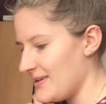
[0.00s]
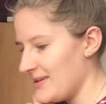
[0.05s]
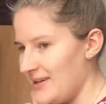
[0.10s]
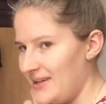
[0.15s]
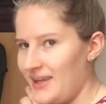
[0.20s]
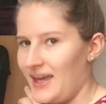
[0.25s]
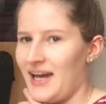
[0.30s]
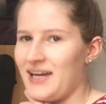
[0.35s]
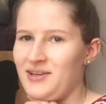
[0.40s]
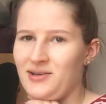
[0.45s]

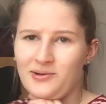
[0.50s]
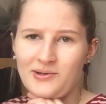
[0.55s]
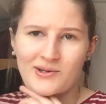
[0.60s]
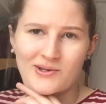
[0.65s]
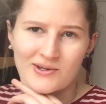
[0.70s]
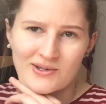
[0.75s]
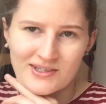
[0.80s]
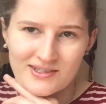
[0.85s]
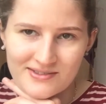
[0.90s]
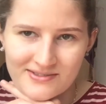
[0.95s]
I don't
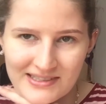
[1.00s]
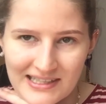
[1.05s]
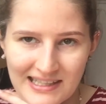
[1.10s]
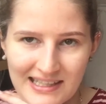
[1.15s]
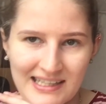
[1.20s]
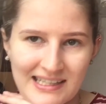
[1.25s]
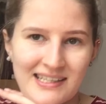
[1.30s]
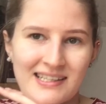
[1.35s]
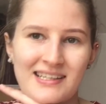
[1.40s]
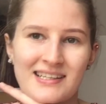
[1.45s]
cook,
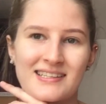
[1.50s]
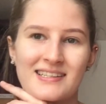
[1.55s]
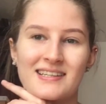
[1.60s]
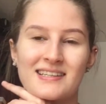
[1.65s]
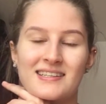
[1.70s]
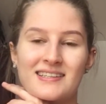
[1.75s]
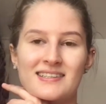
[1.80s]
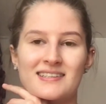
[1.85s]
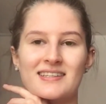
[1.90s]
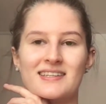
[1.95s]
really.
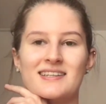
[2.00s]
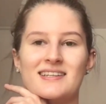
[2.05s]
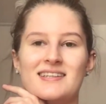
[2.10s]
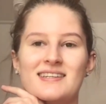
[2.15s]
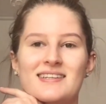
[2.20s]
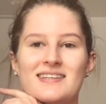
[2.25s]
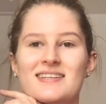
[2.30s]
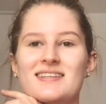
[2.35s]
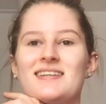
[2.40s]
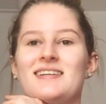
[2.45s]

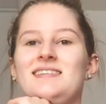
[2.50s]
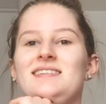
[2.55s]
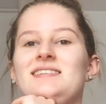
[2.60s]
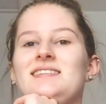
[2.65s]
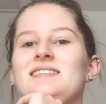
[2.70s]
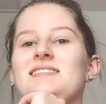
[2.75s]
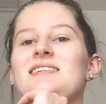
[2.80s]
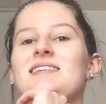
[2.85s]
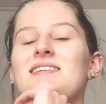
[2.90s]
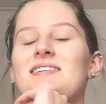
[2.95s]

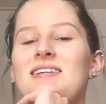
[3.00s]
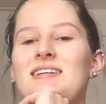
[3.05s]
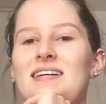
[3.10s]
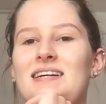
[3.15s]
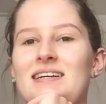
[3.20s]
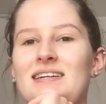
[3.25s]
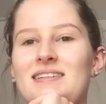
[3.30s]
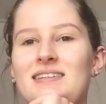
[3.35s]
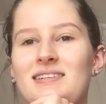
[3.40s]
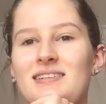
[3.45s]
So, yeah.
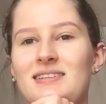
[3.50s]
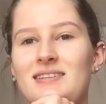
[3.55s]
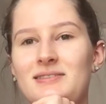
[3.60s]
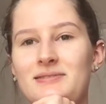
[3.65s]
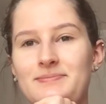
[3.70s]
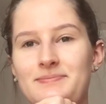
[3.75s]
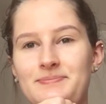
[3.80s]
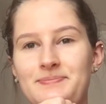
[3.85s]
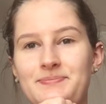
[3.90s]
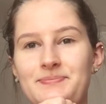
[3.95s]

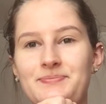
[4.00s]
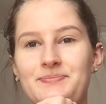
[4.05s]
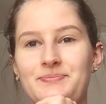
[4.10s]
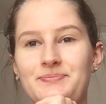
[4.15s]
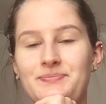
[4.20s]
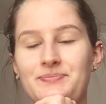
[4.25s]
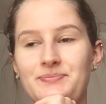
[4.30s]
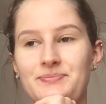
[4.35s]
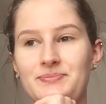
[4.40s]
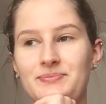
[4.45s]

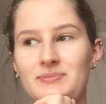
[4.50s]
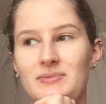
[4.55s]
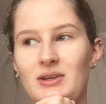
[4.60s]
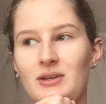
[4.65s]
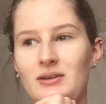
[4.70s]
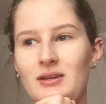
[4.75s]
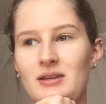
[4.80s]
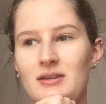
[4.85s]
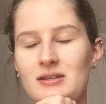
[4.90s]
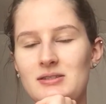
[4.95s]
I
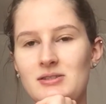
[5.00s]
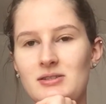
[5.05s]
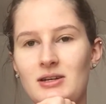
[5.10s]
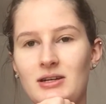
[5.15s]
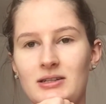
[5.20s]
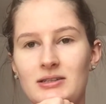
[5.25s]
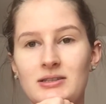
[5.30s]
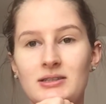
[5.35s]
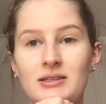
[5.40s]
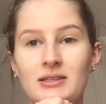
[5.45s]
think that's
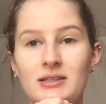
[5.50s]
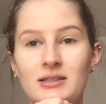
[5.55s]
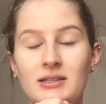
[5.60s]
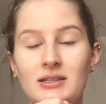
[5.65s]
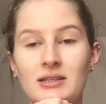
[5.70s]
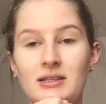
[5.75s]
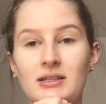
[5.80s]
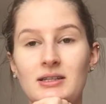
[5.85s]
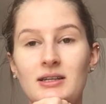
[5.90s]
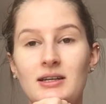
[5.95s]
all
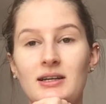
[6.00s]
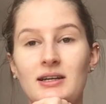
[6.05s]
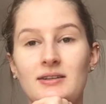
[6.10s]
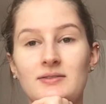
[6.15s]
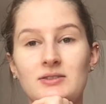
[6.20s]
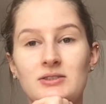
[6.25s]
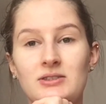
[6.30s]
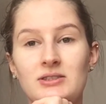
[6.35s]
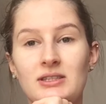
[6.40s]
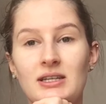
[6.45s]
I have to
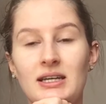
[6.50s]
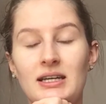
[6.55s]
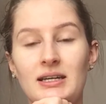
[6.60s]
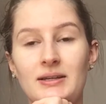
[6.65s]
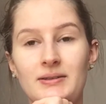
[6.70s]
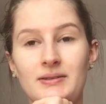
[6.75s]
say.